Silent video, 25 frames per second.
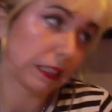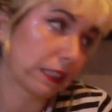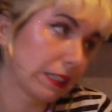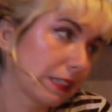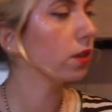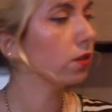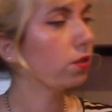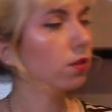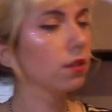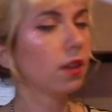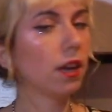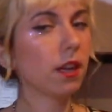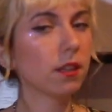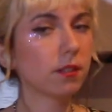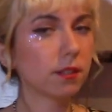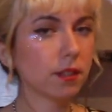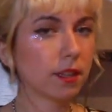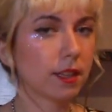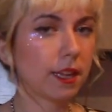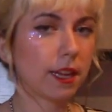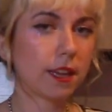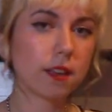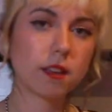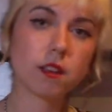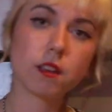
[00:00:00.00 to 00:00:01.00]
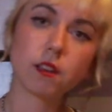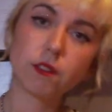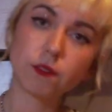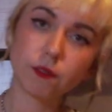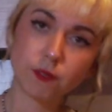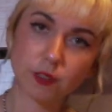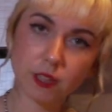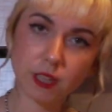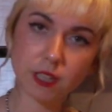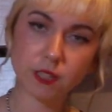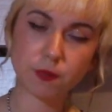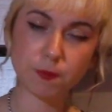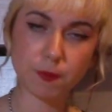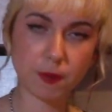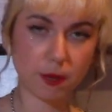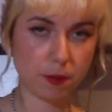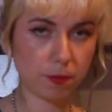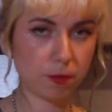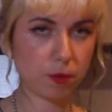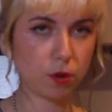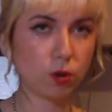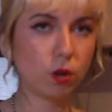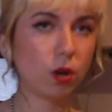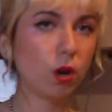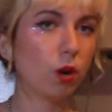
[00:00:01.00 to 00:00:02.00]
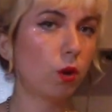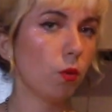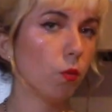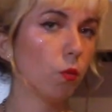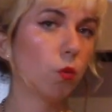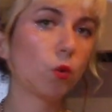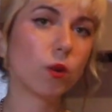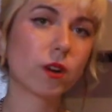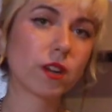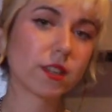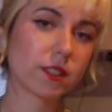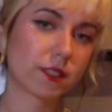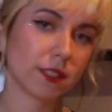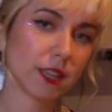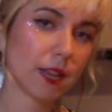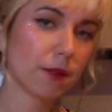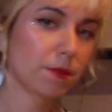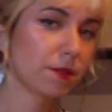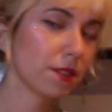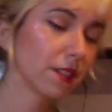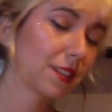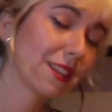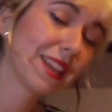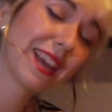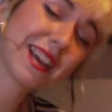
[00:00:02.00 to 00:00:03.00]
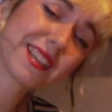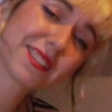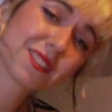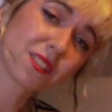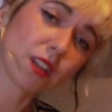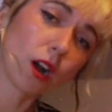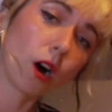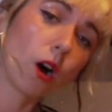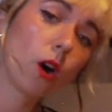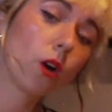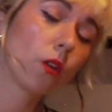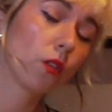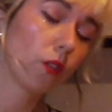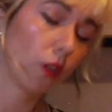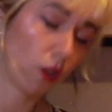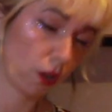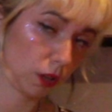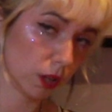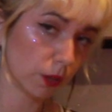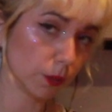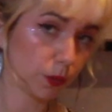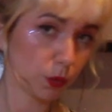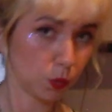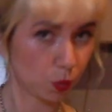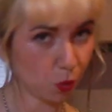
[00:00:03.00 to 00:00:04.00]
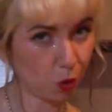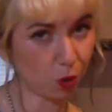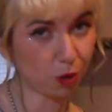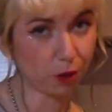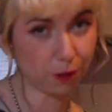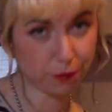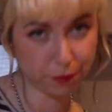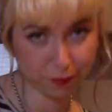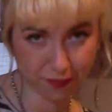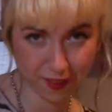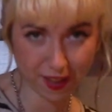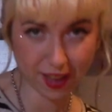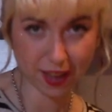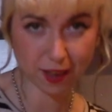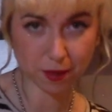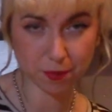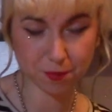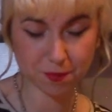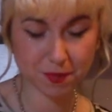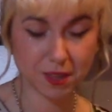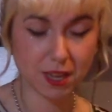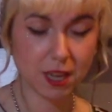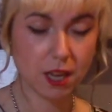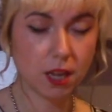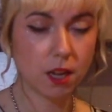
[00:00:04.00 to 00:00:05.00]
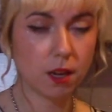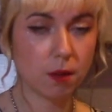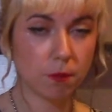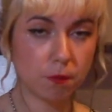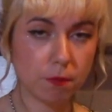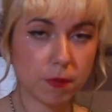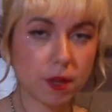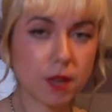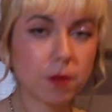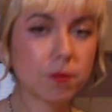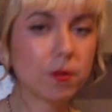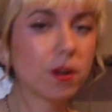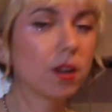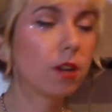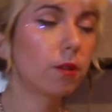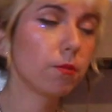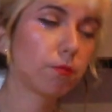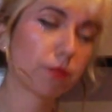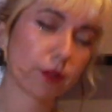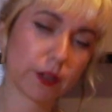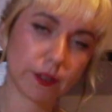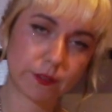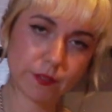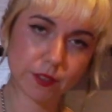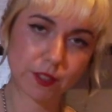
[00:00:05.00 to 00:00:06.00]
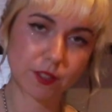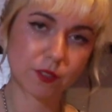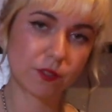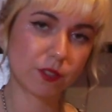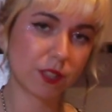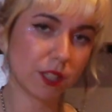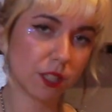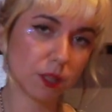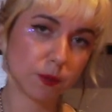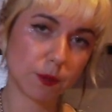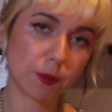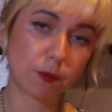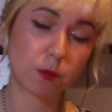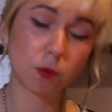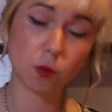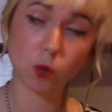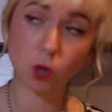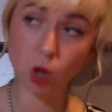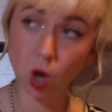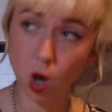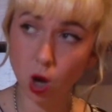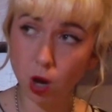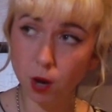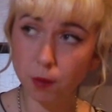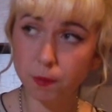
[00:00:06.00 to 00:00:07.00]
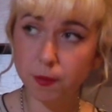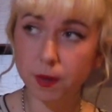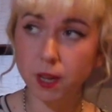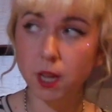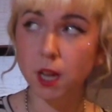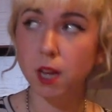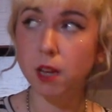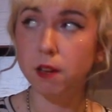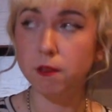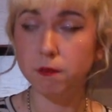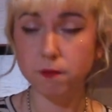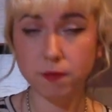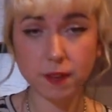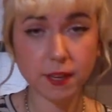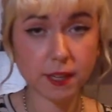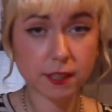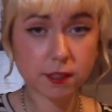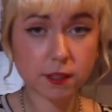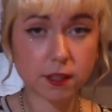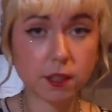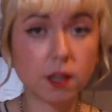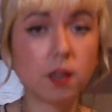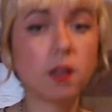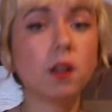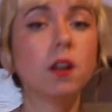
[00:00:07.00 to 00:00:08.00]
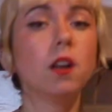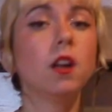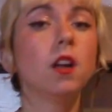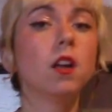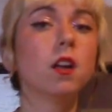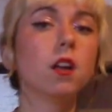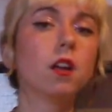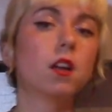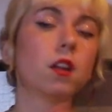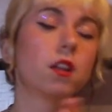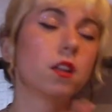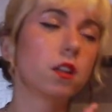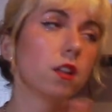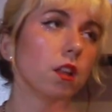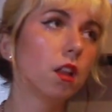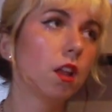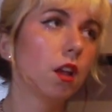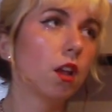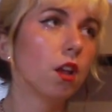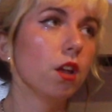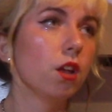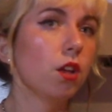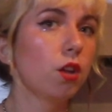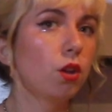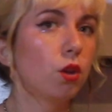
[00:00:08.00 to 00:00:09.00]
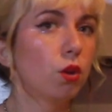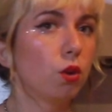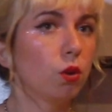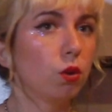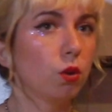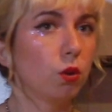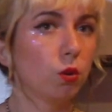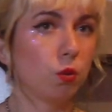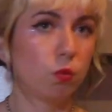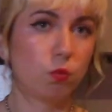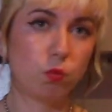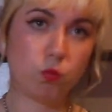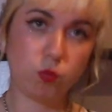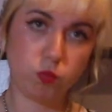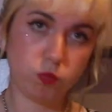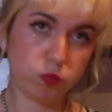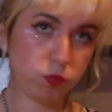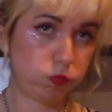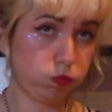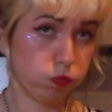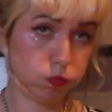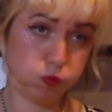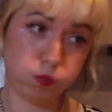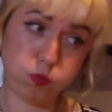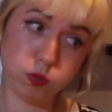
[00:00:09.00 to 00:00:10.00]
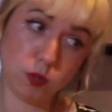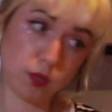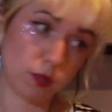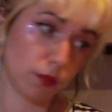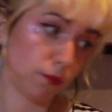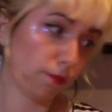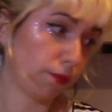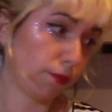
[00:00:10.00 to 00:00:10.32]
In 2008, Village People were accepting their star on the Hollywood Walk of Fame. Meanwhile, previous Village People cop, Victor, was on